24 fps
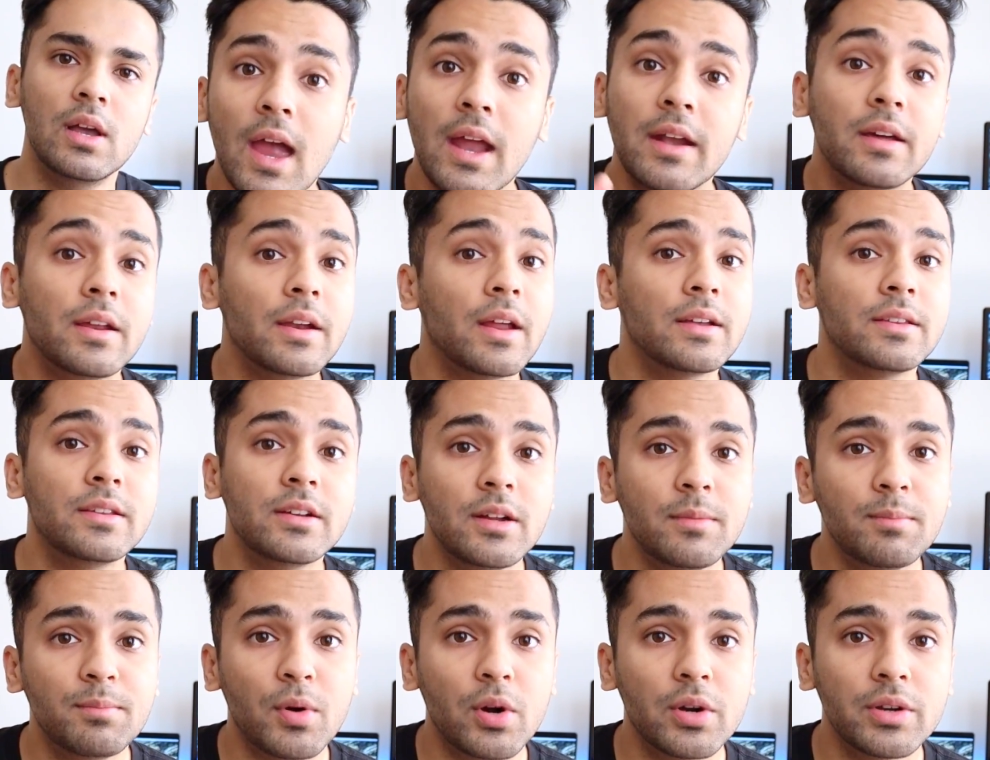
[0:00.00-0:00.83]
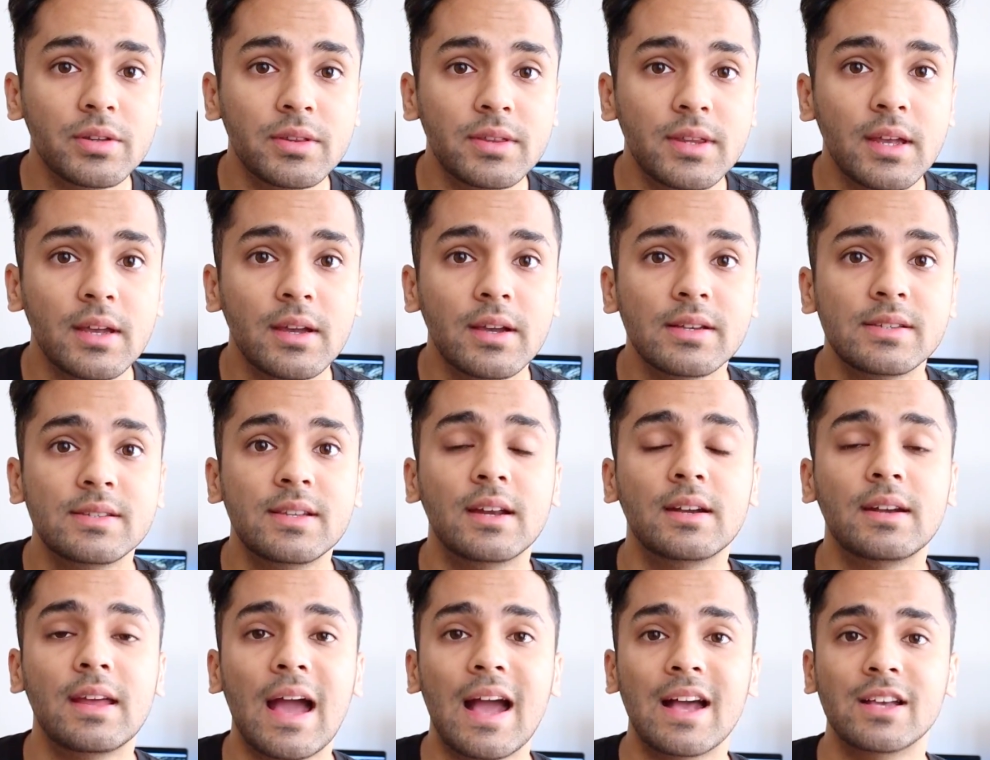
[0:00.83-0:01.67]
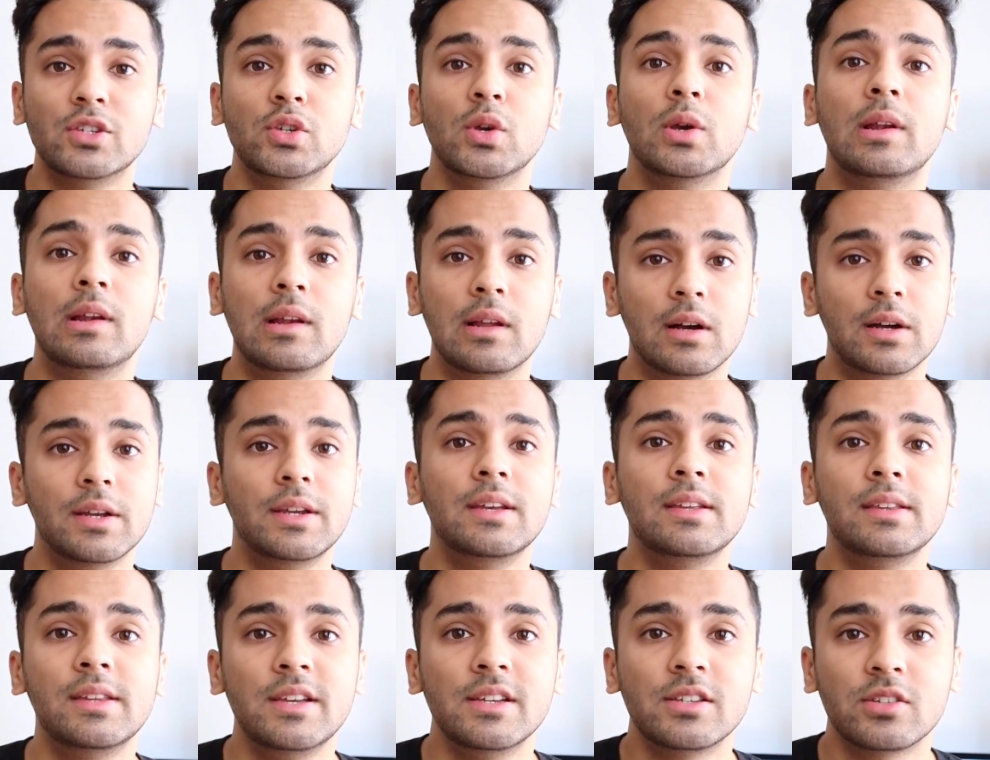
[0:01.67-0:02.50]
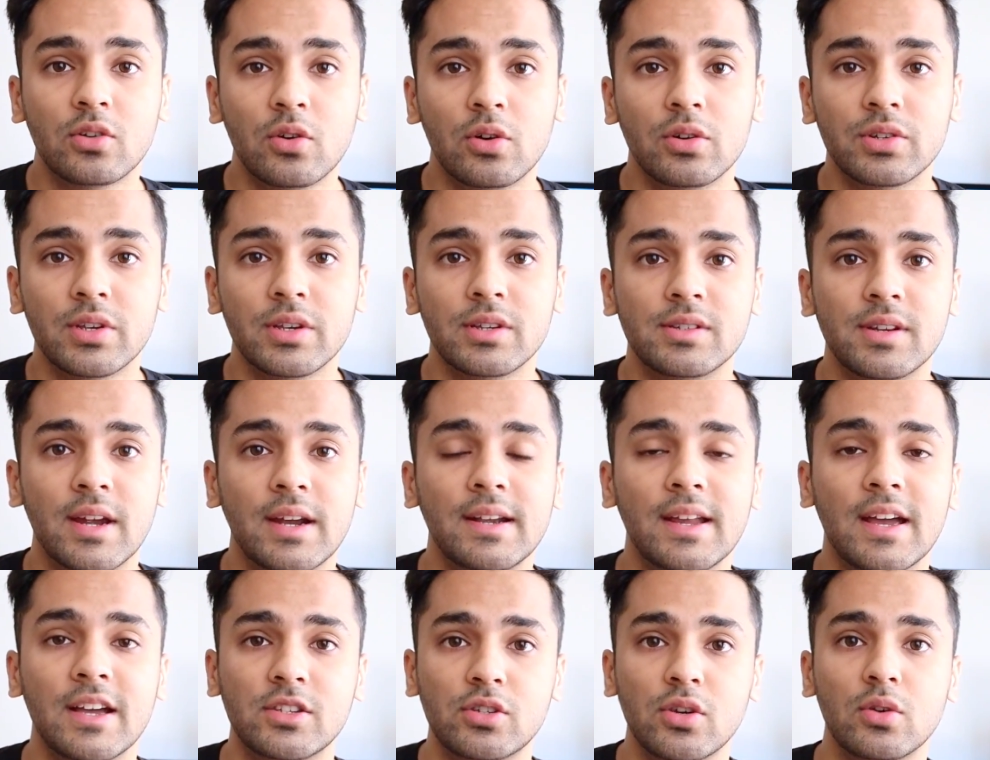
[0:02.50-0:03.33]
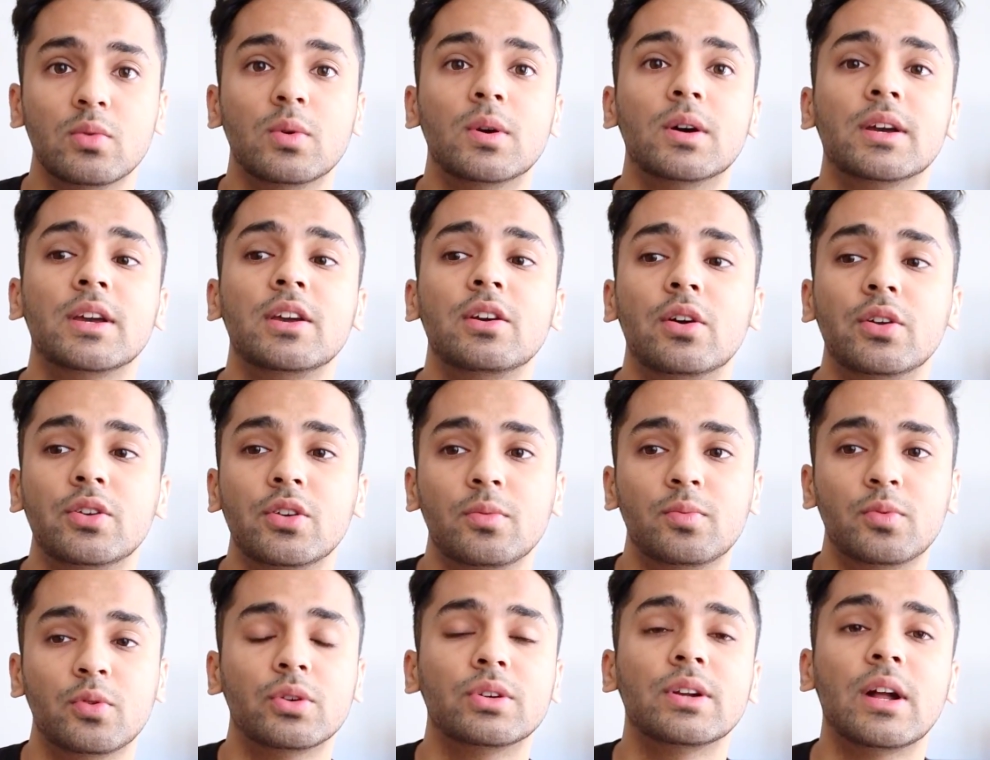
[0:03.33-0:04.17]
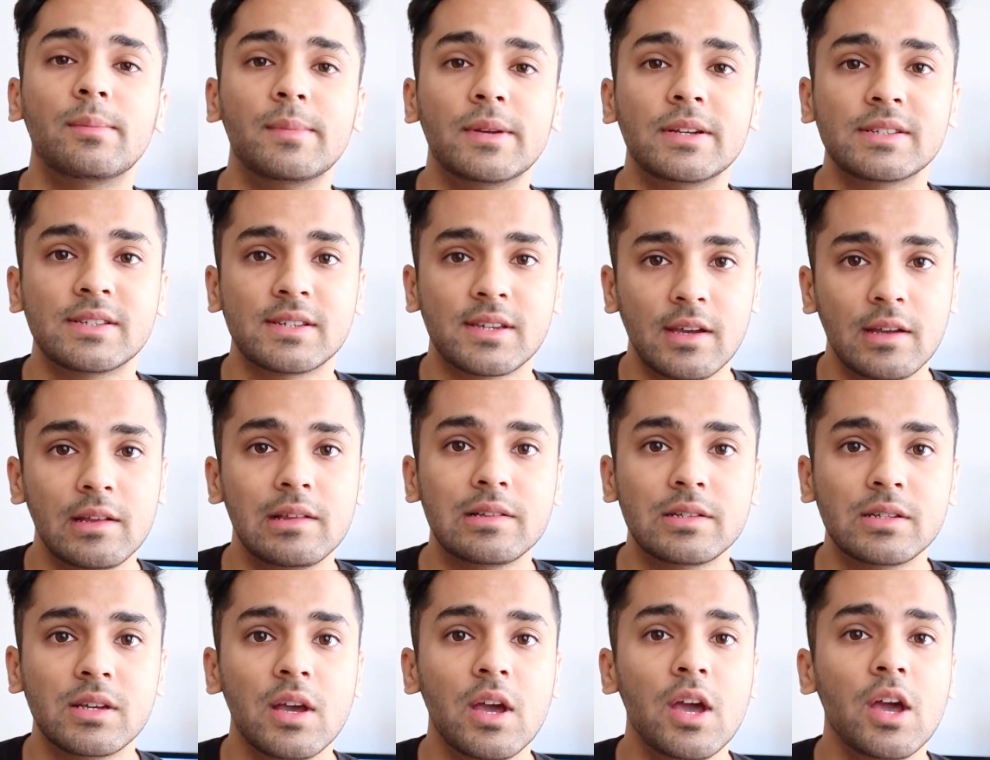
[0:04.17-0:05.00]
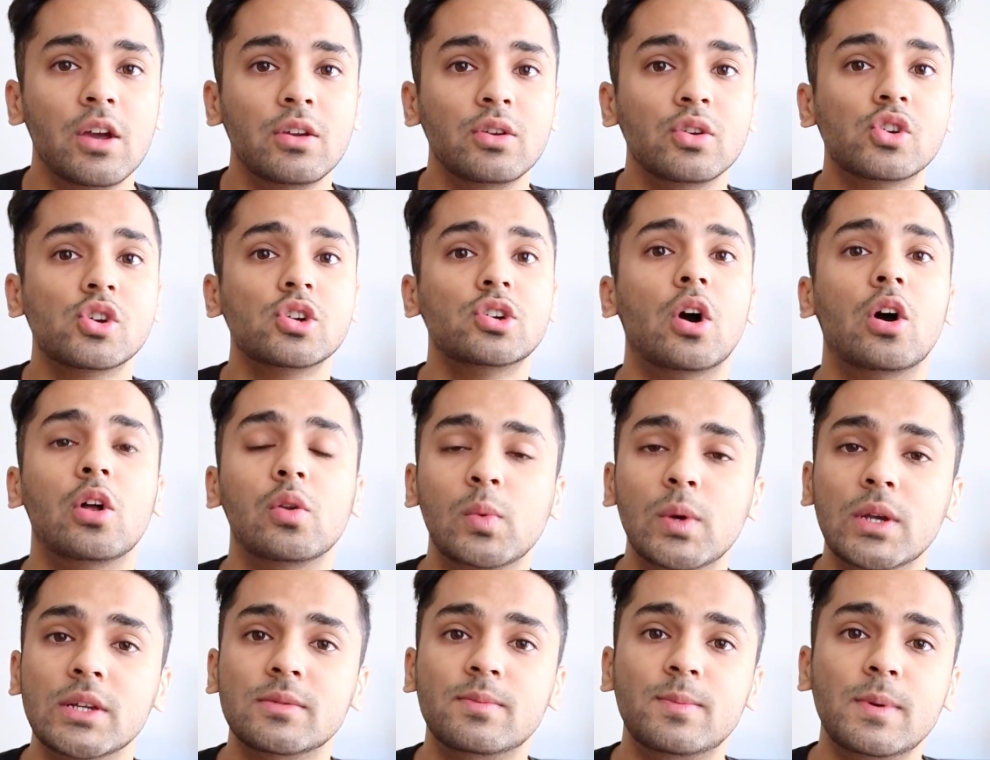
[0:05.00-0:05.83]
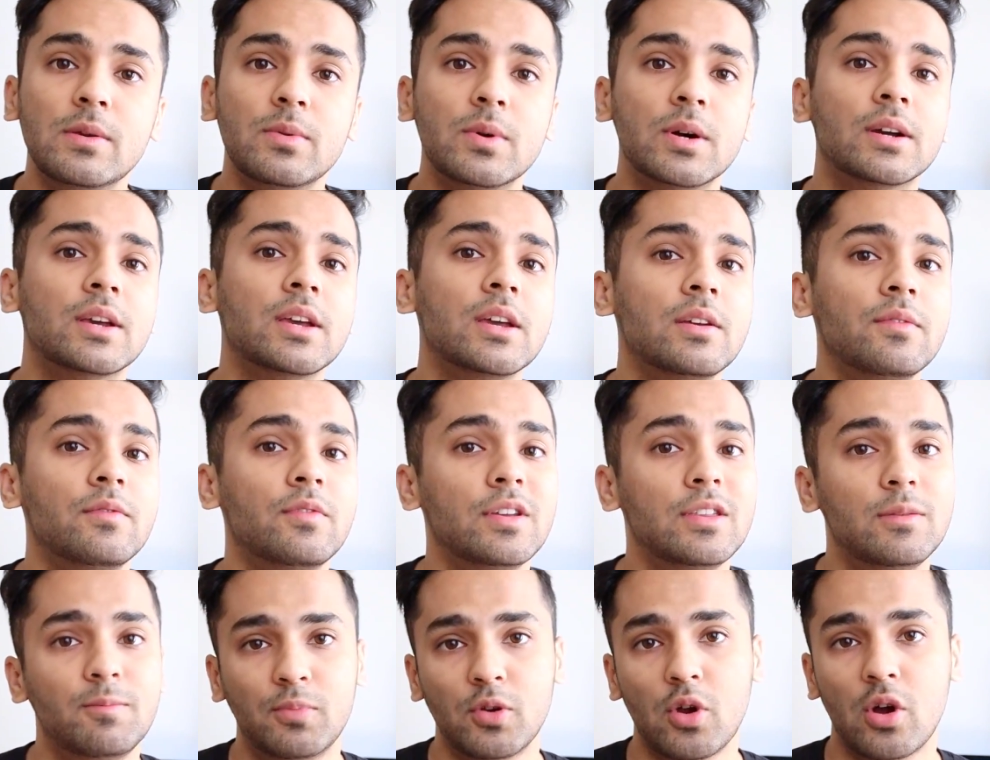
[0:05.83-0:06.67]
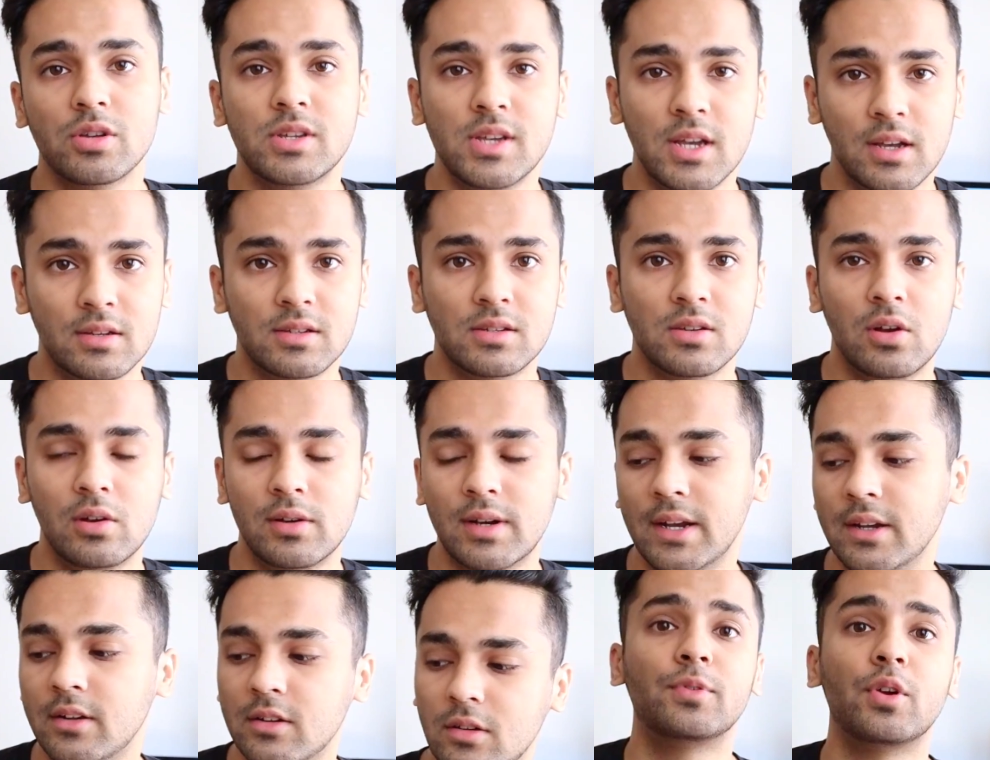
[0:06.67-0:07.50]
And another important thing is that as you're learning these courses, right, as you're working on your programming skills, you should always be working with projects, all right?